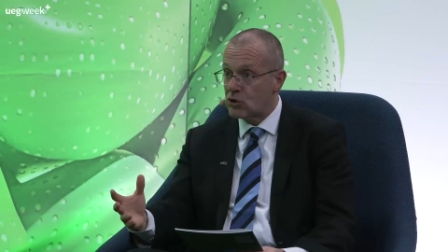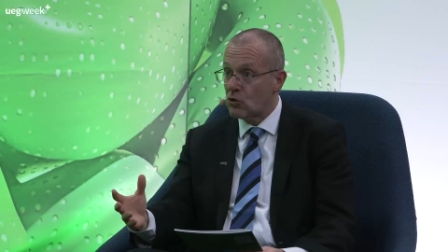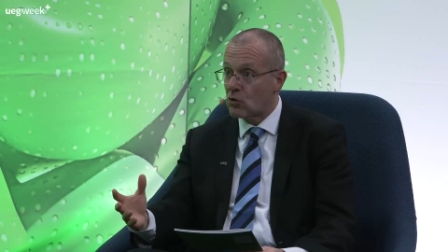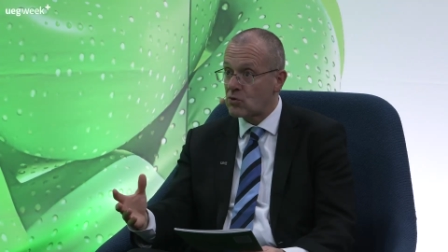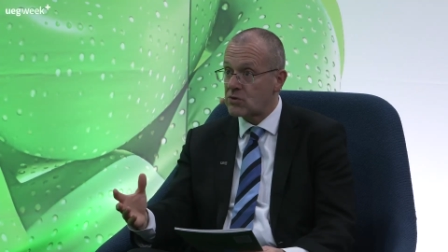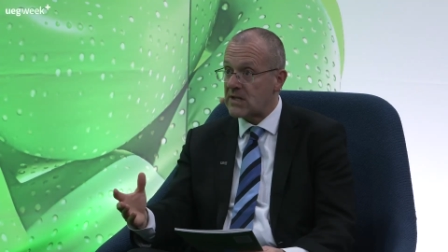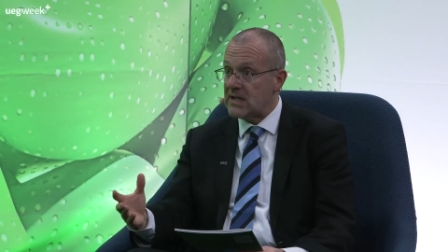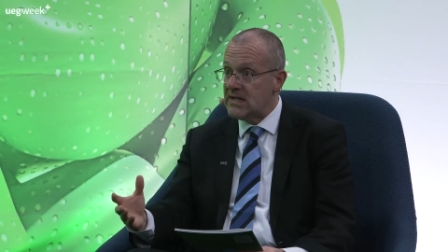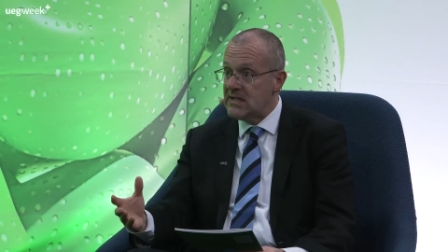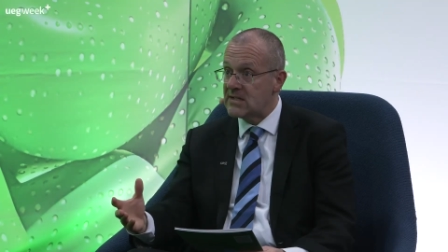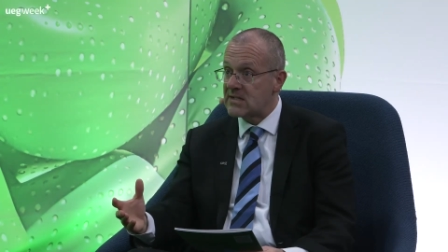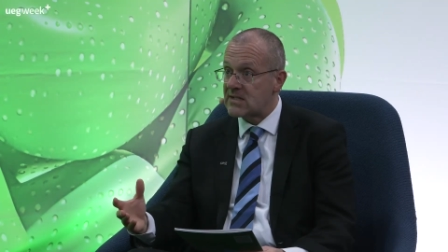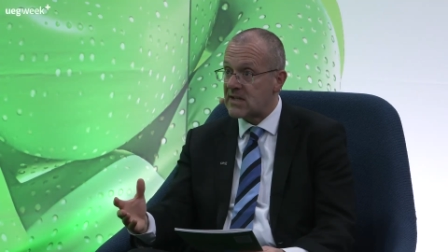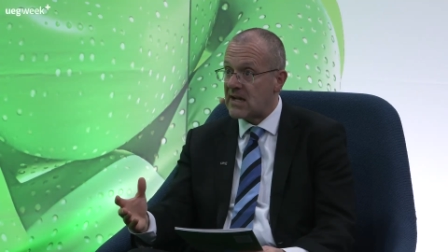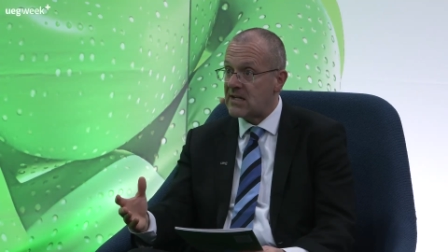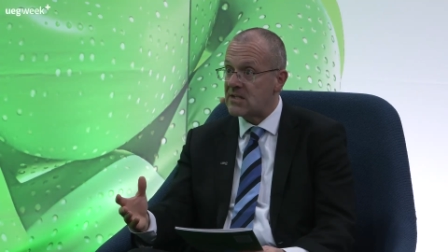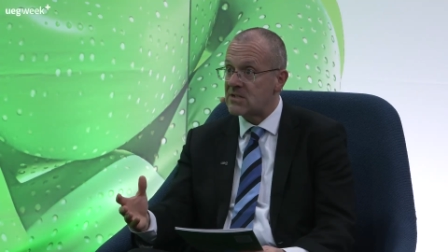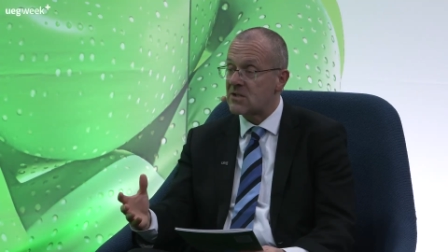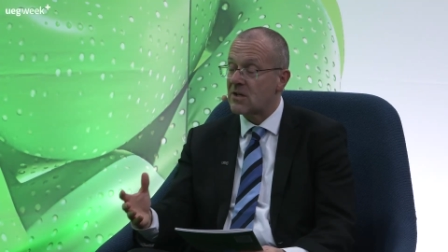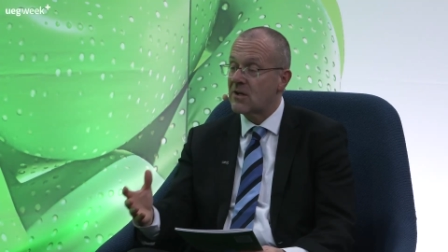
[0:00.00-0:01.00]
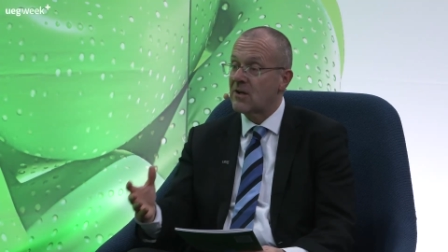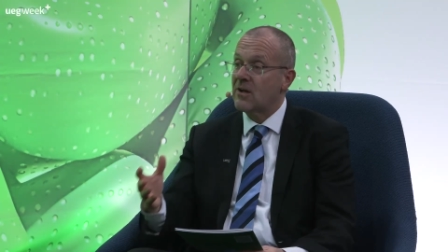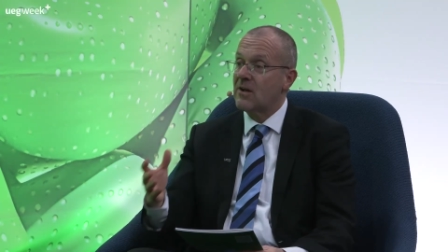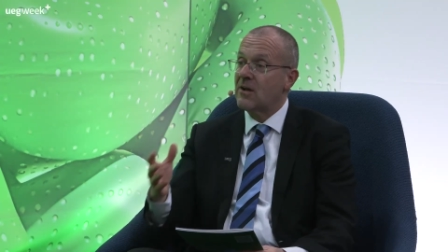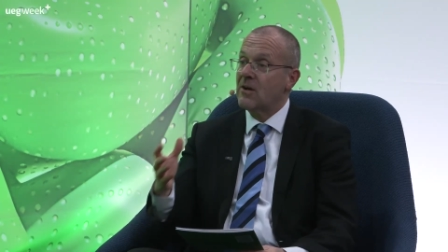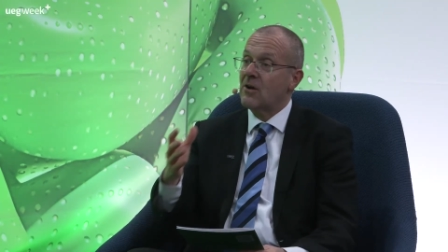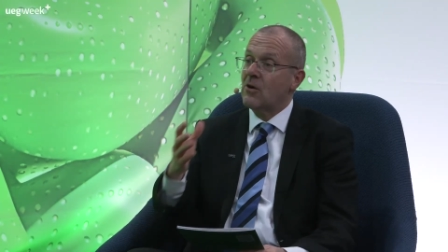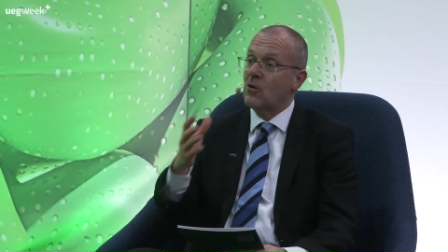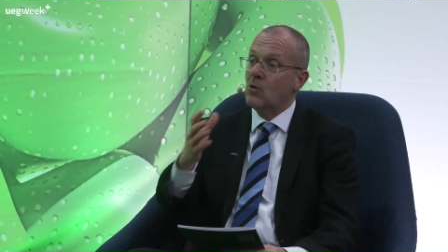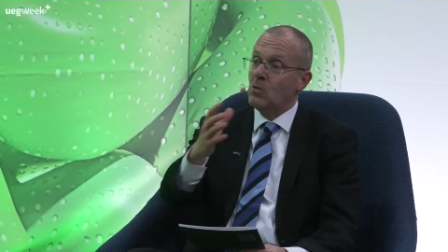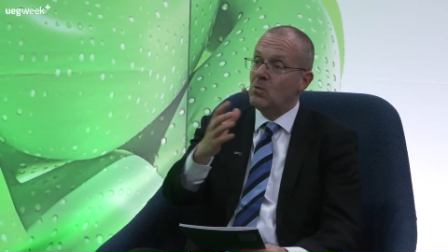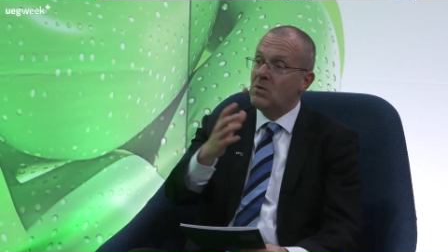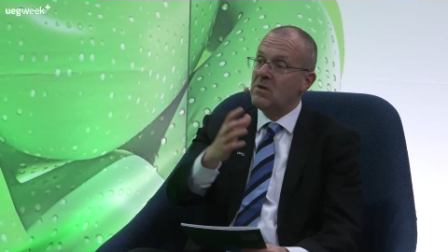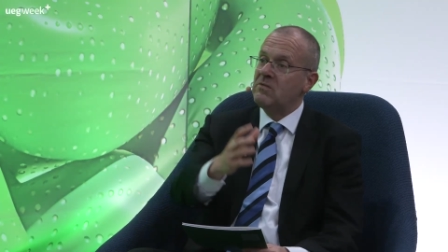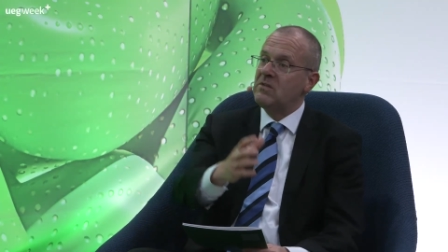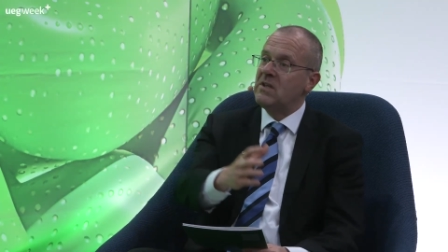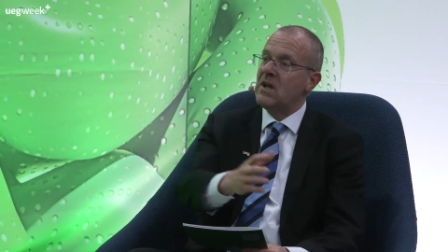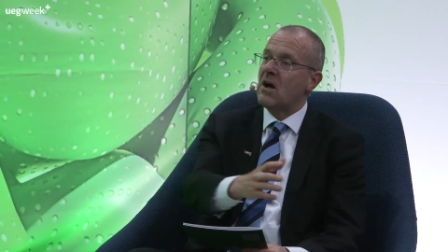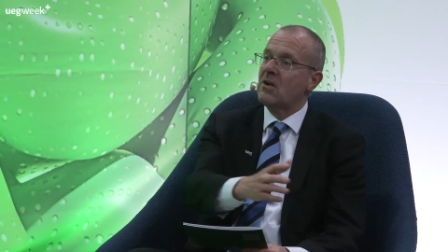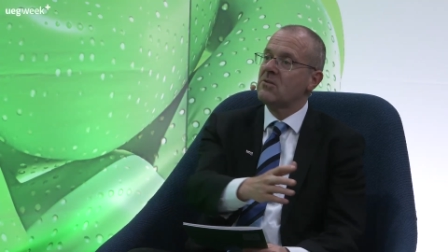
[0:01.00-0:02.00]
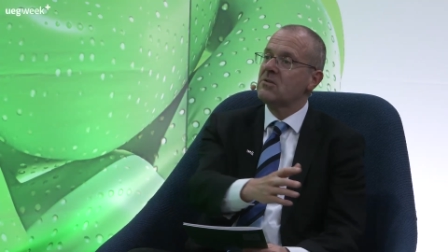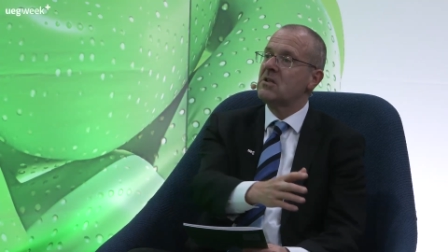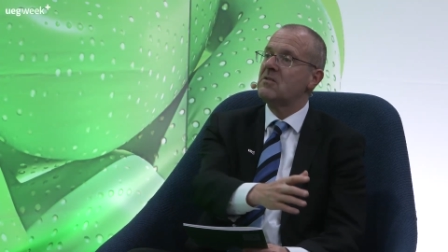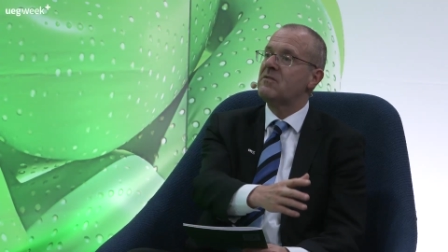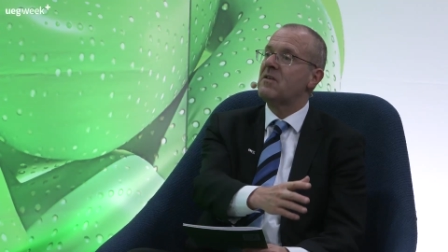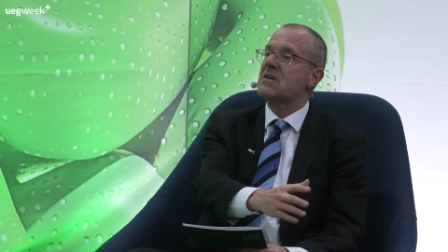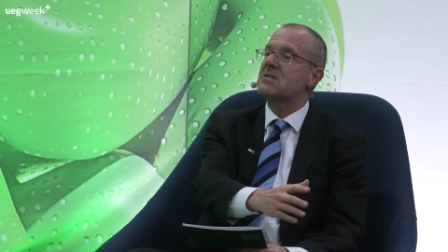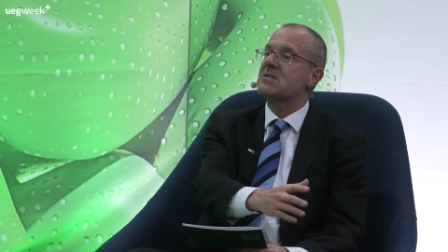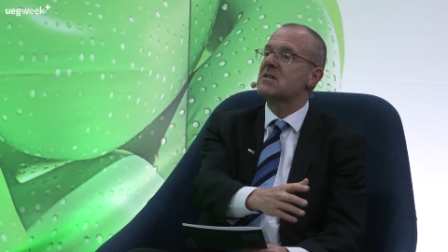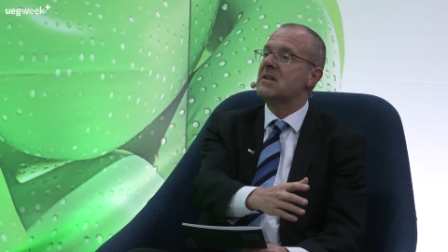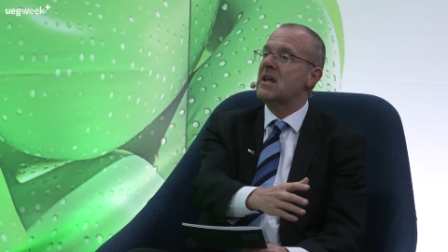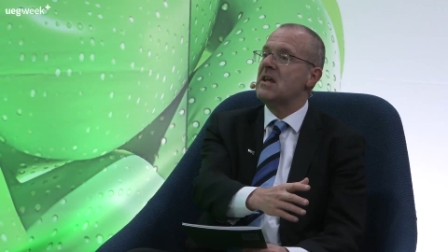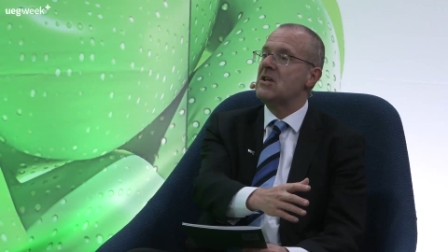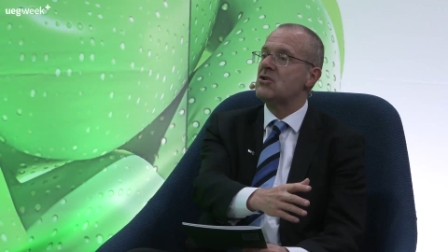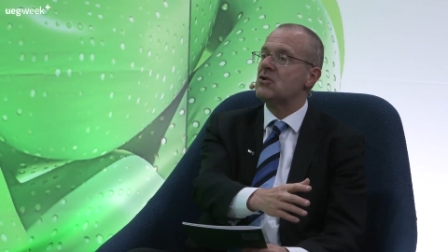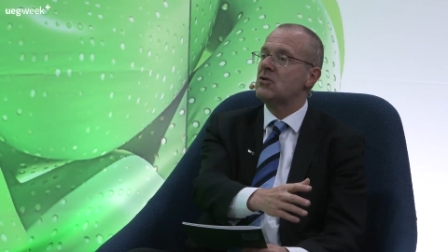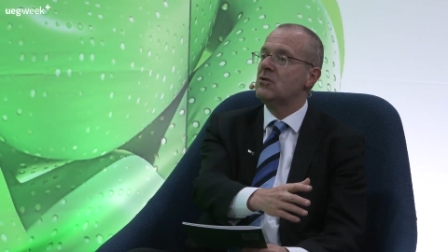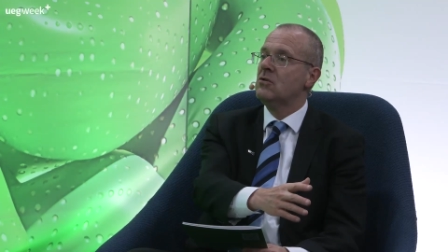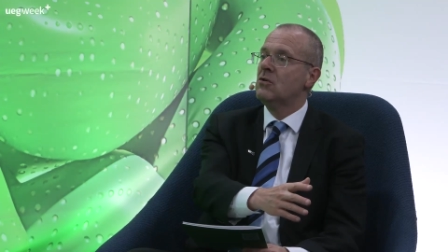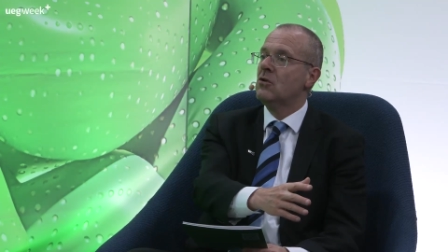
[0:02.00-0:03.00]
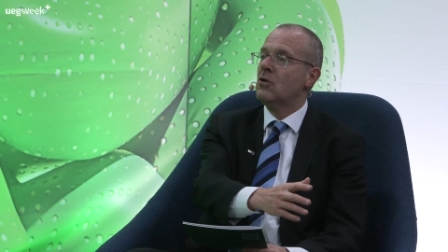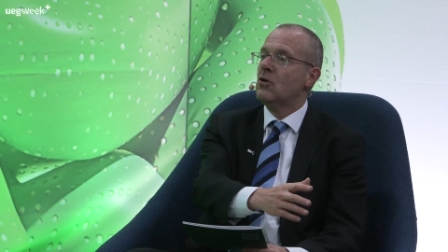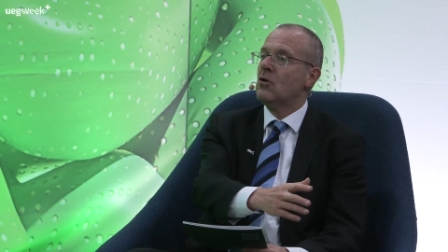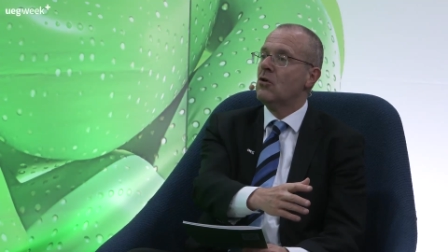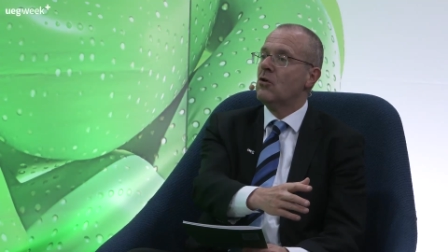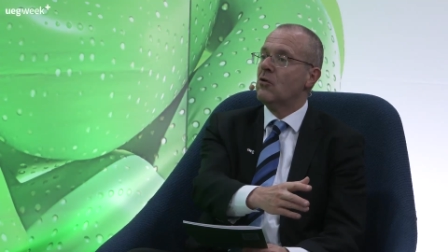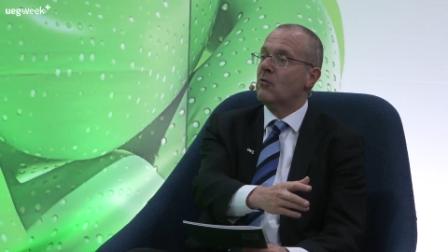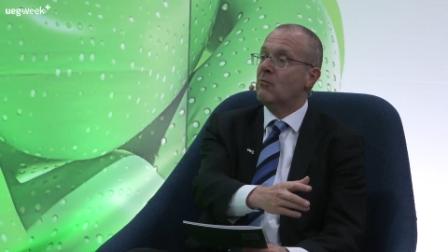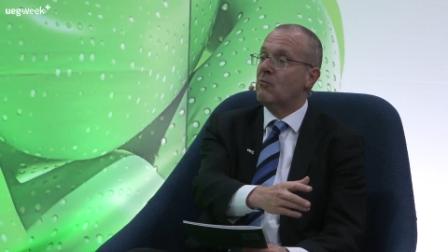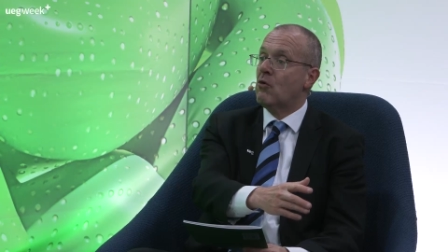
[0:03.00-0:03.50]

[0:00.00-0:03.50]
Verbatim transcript: those insights with the anti-vaccination yes.